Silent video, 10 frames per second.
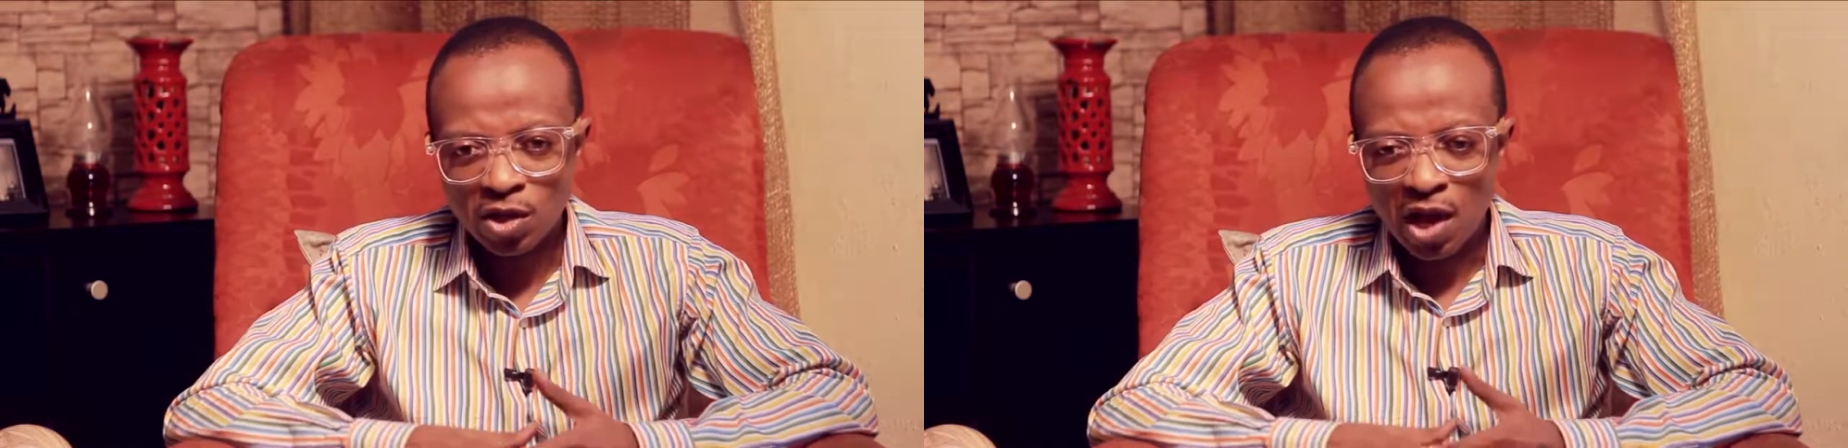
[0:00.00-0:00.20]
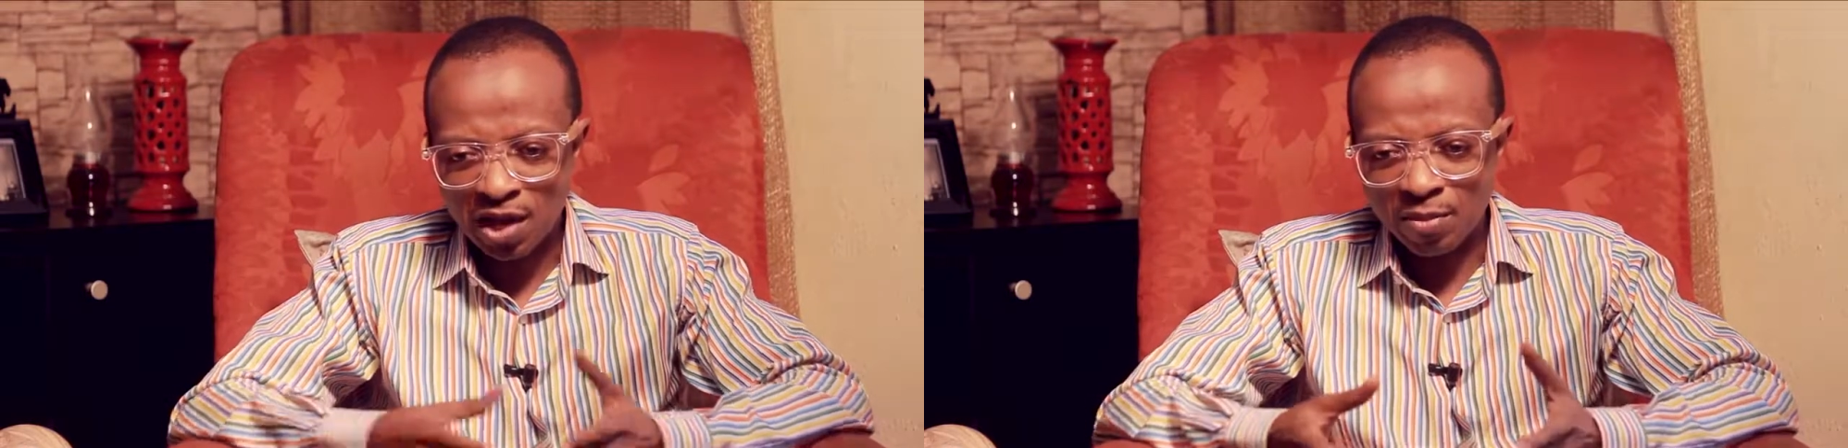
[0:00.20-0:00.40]

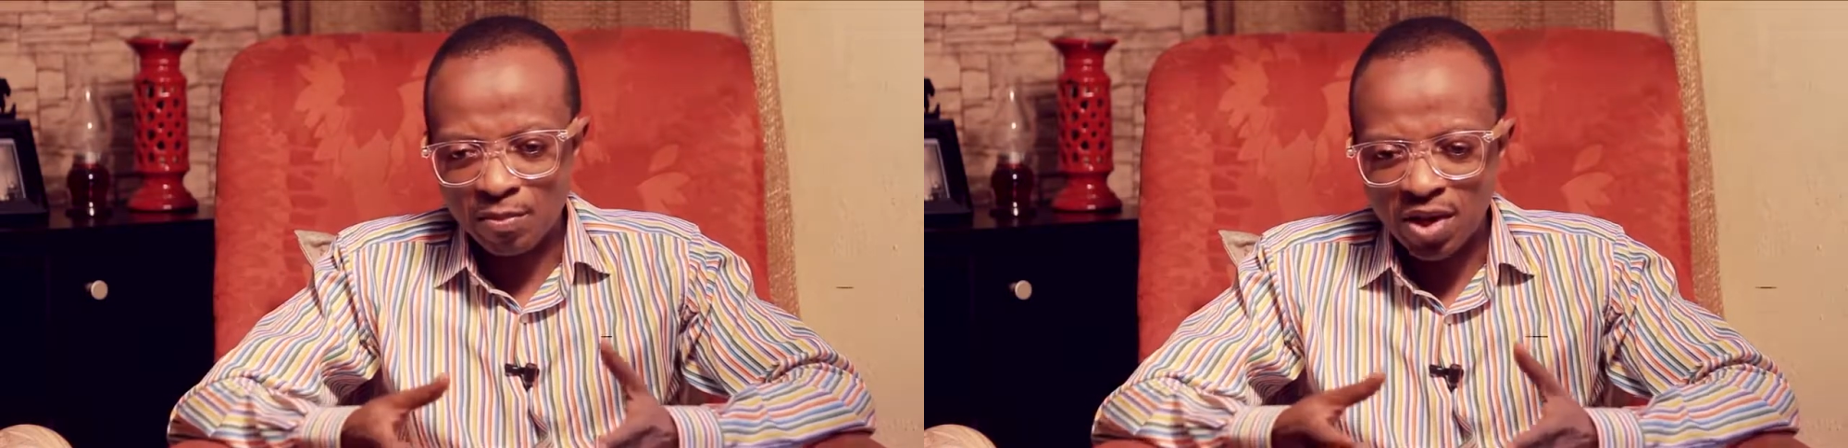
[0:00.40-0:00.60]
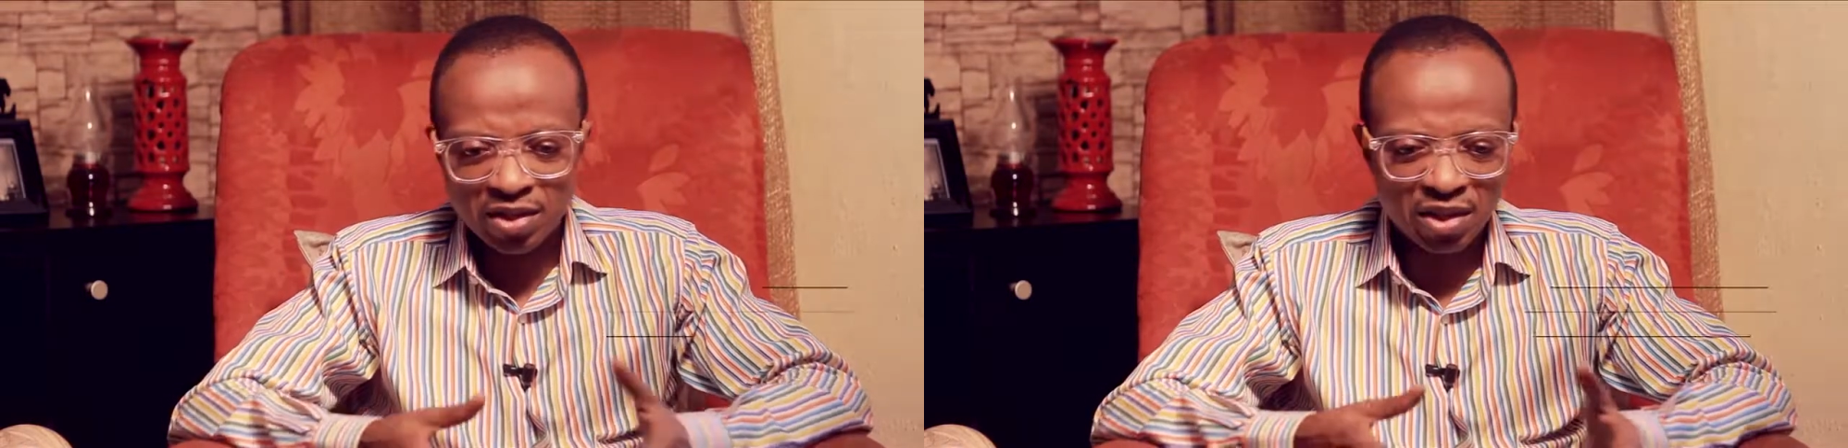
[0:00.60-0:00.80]
and they
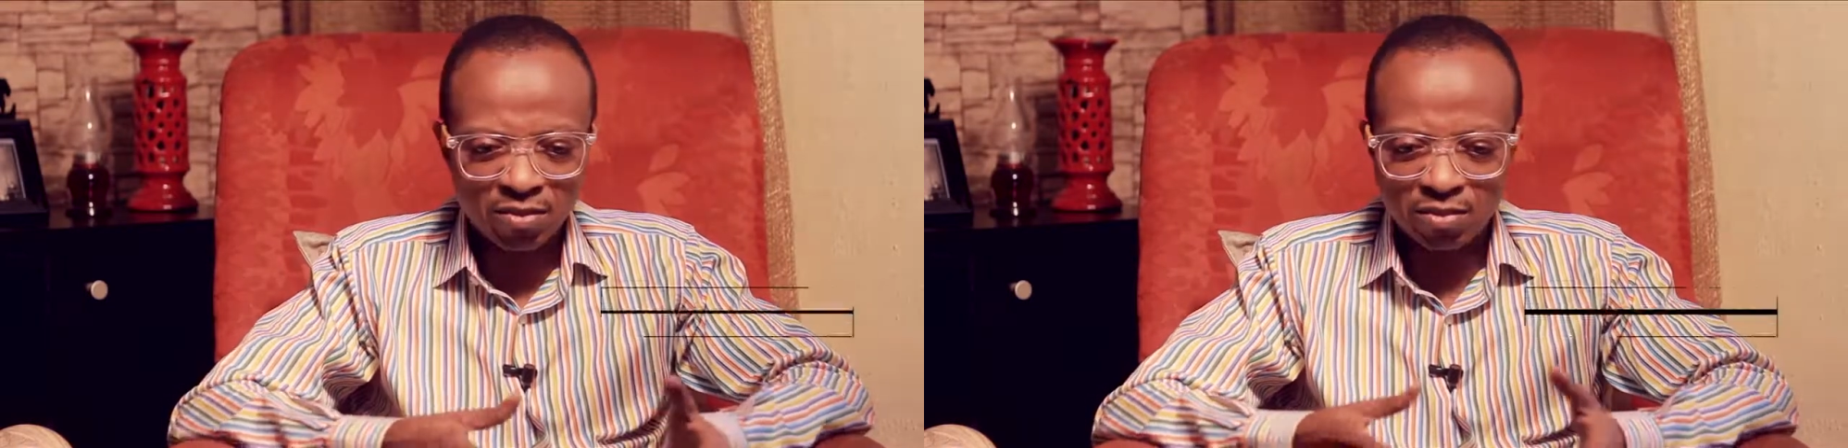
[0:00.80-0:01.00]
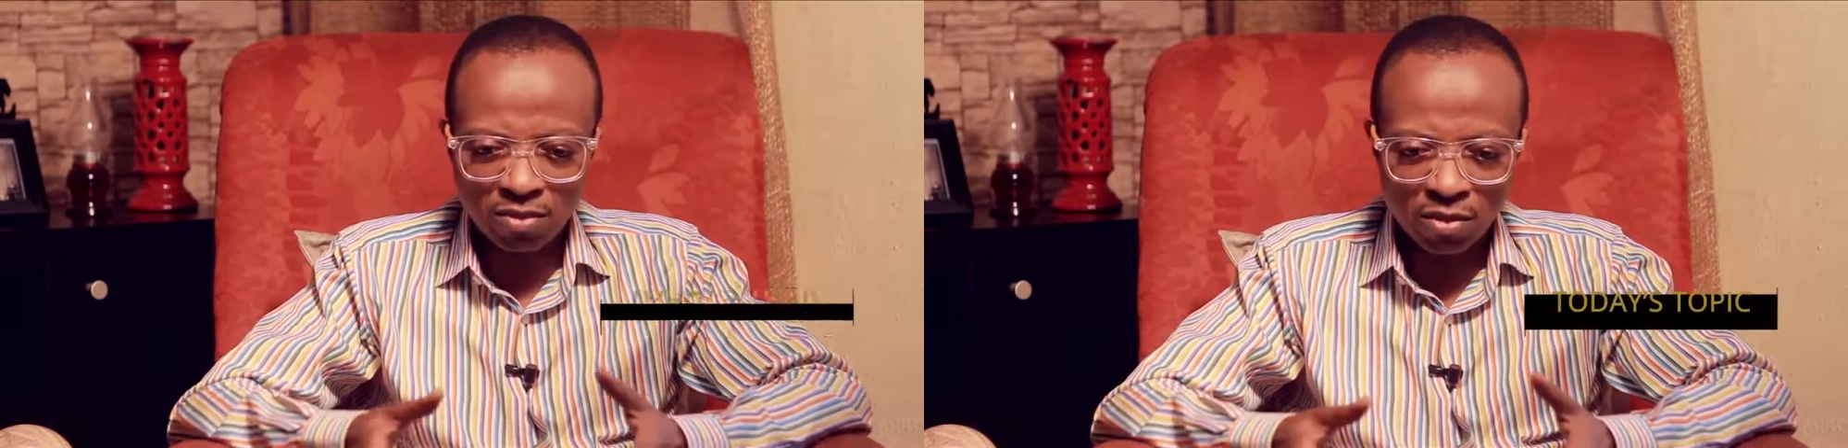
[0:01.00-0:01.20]
met
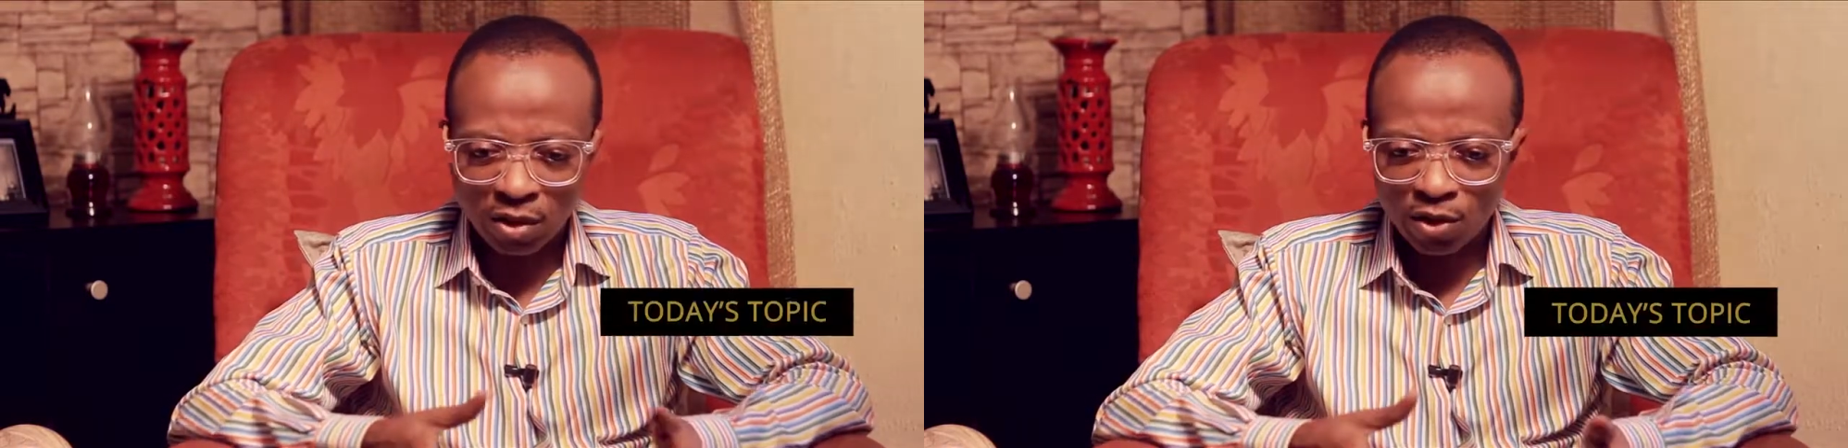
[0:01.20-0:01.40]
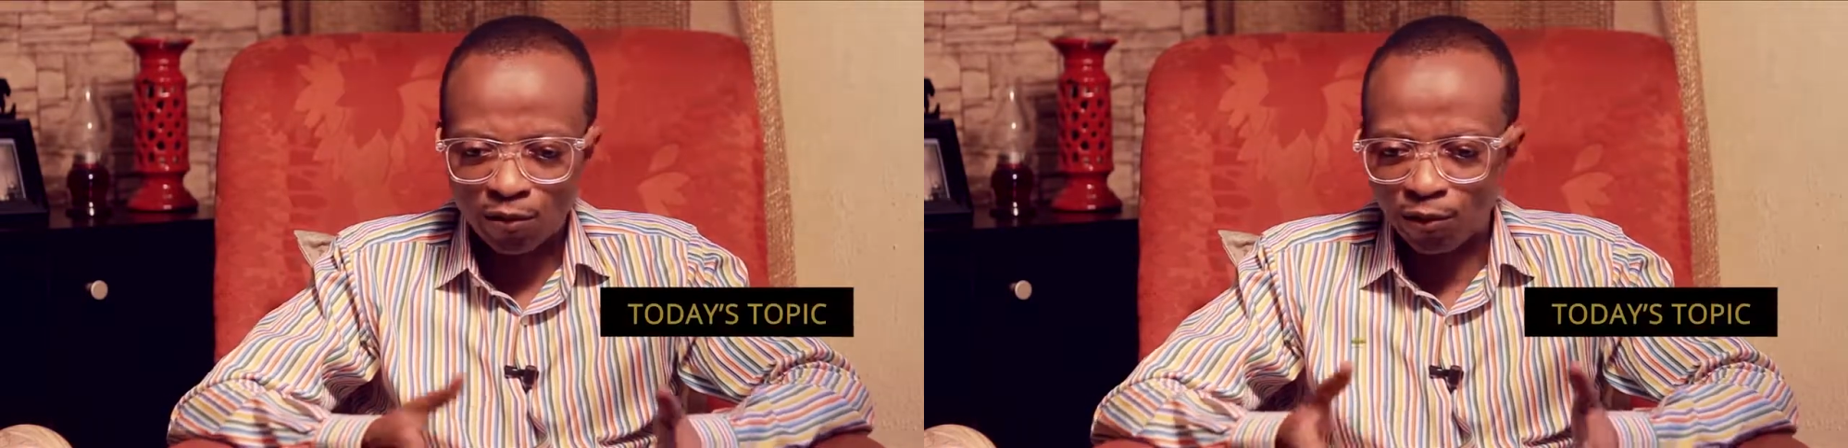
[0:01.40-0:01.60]
him on
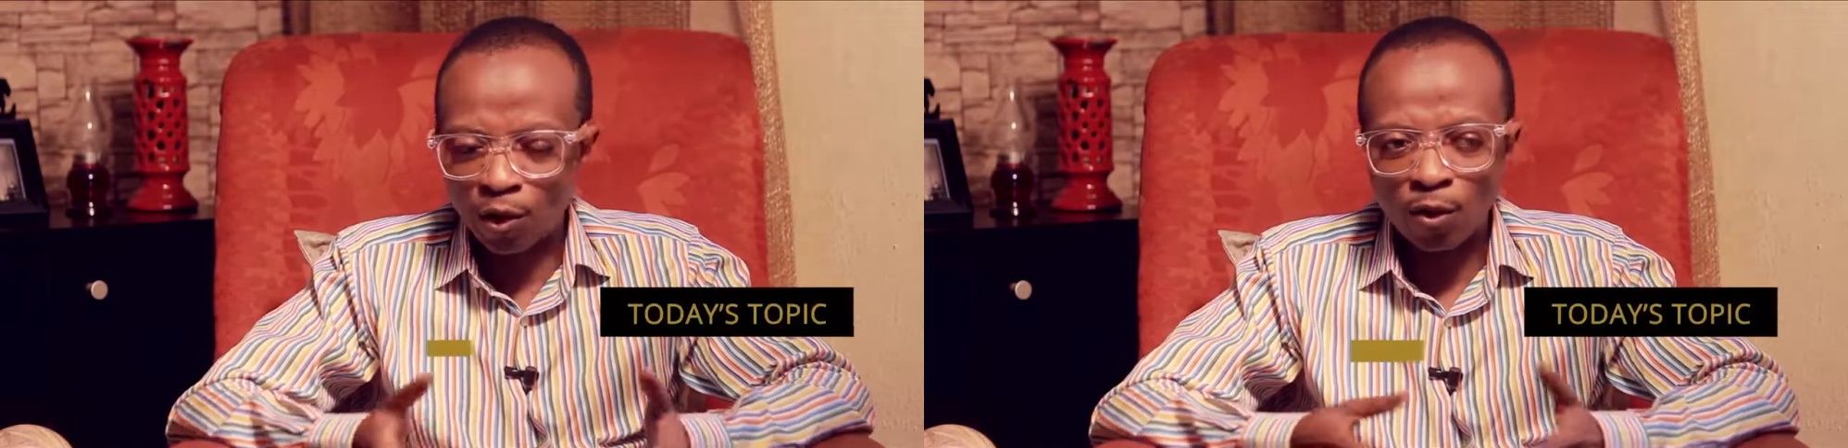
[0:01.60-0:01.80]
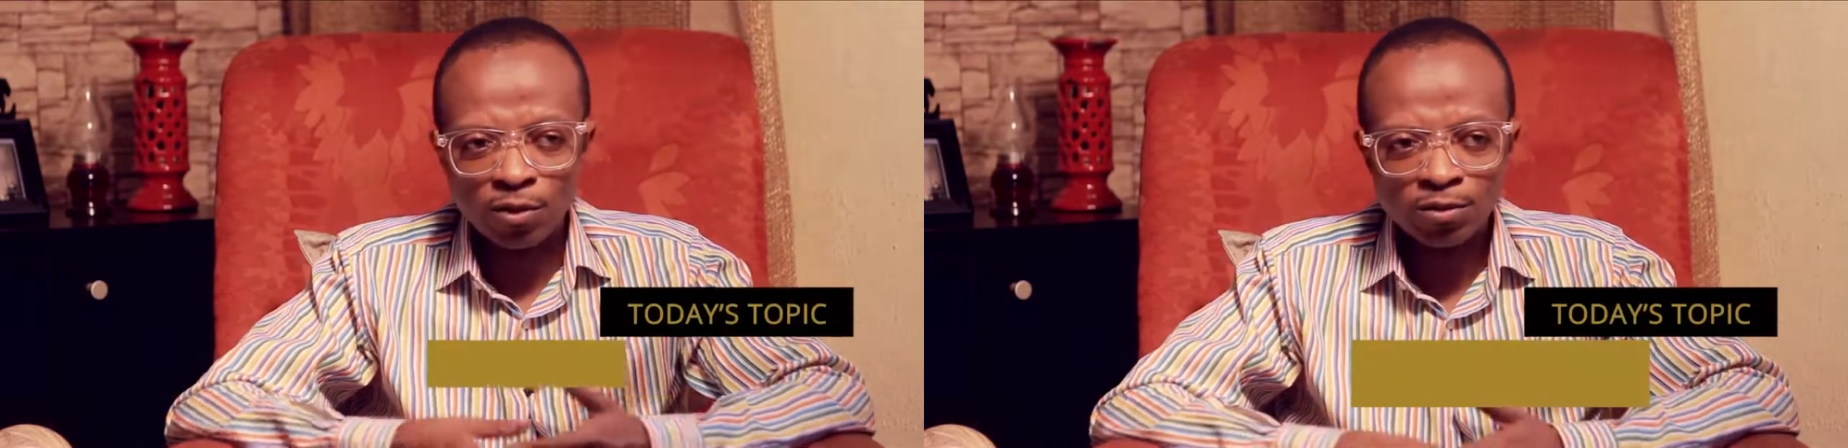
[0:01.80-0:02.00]
the floor.